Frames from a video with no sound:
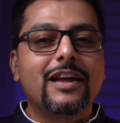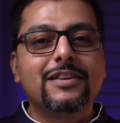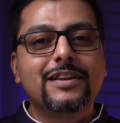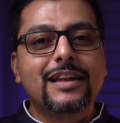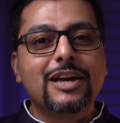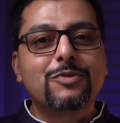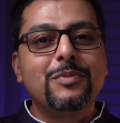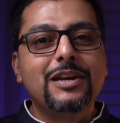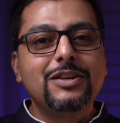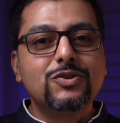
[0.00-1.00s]
anything like
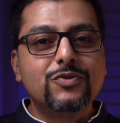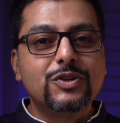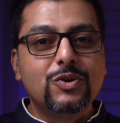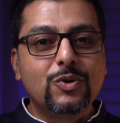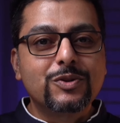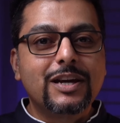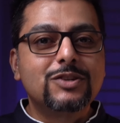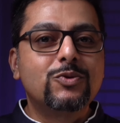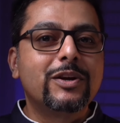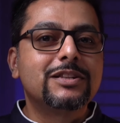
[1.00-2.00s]
me, you would know
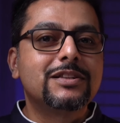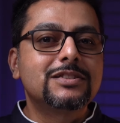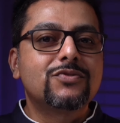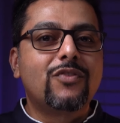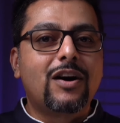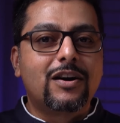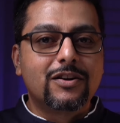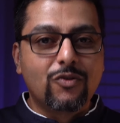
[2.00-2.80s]
that going this far